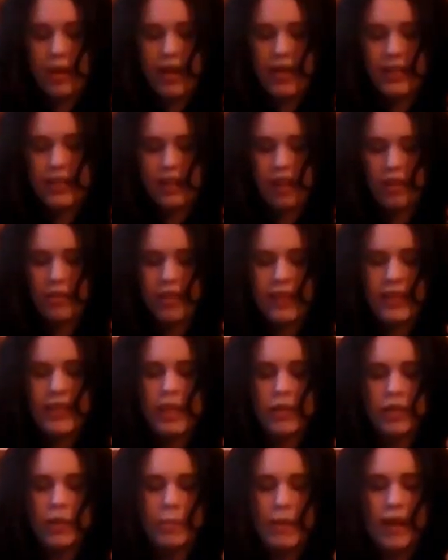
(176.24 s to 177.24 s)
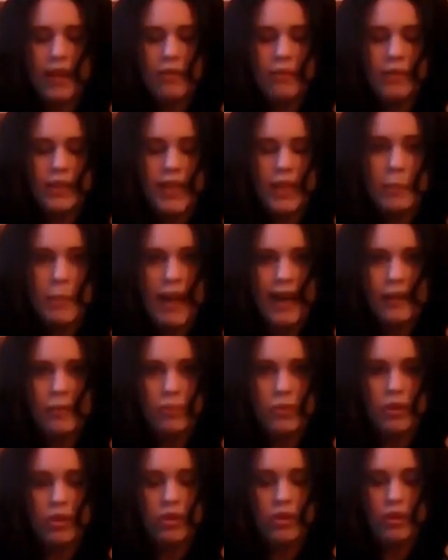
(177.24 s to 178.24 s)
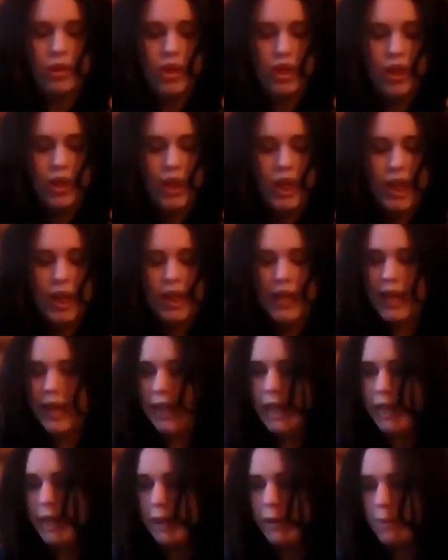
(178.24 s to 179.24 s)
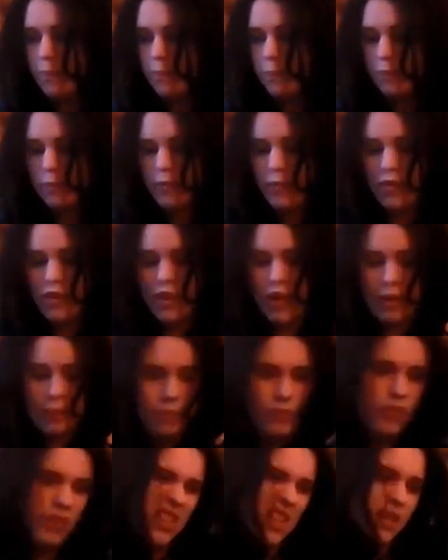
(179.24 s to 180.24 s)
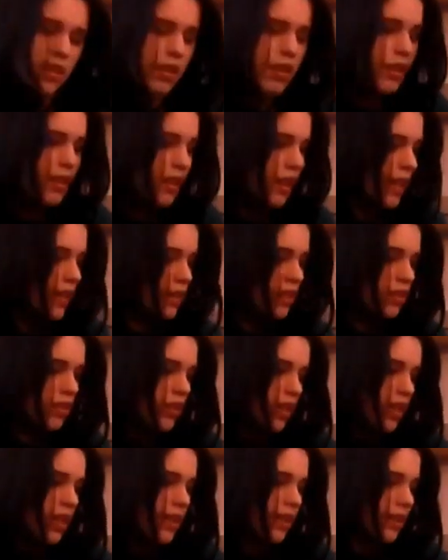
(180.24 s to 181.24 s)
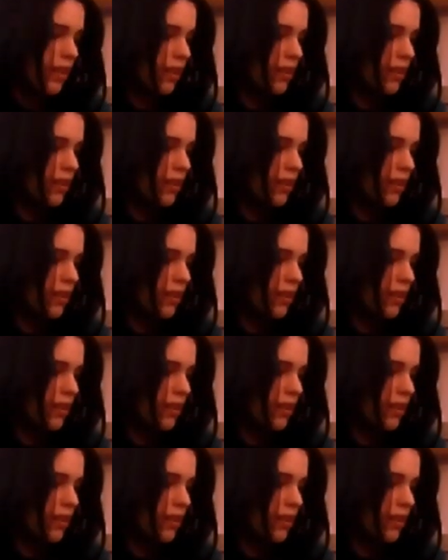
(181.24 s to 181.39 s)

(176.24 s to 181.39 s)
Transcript: quite easy. I think this is about £6. So it's a good,